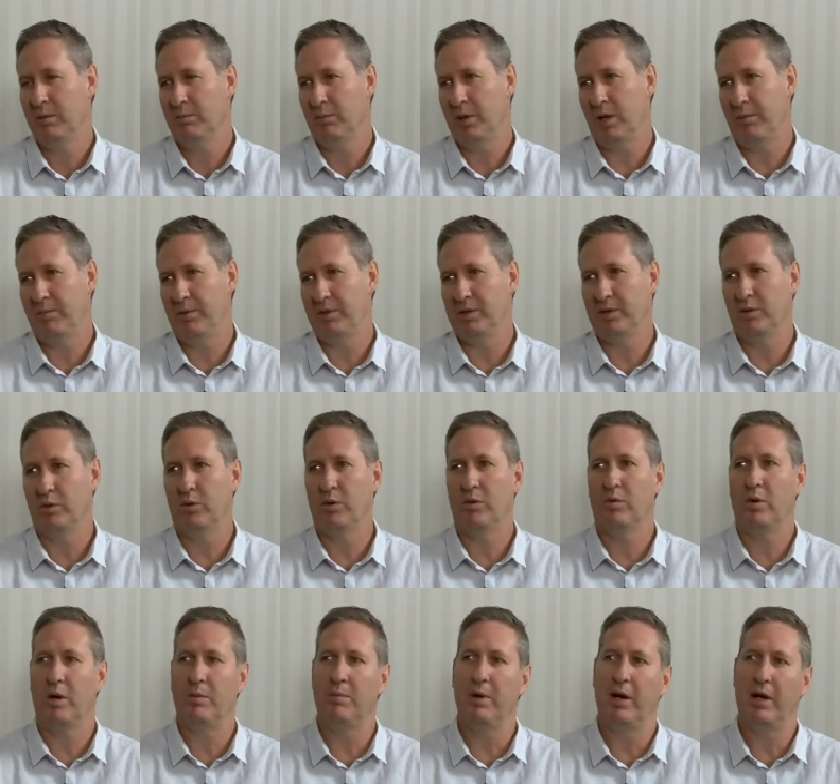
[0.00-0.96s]
published all the
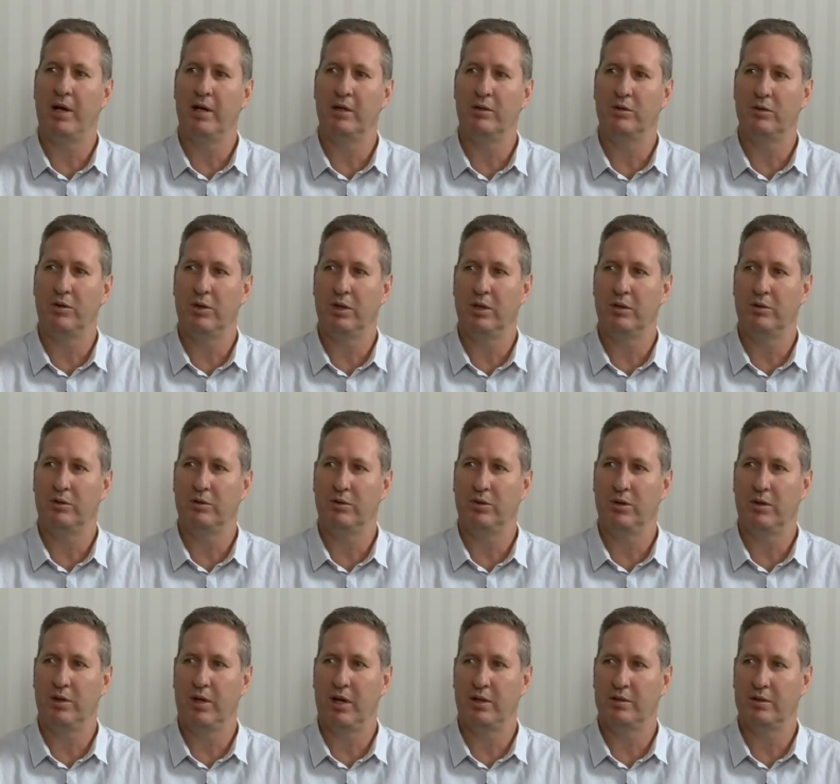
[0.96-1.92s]
way back in
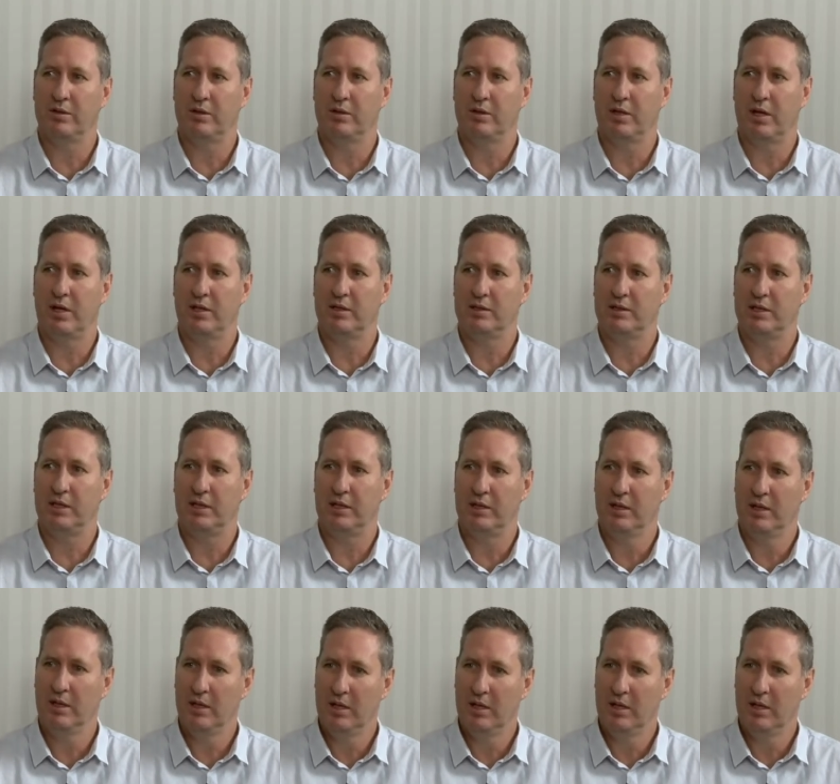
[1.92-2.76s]
2019.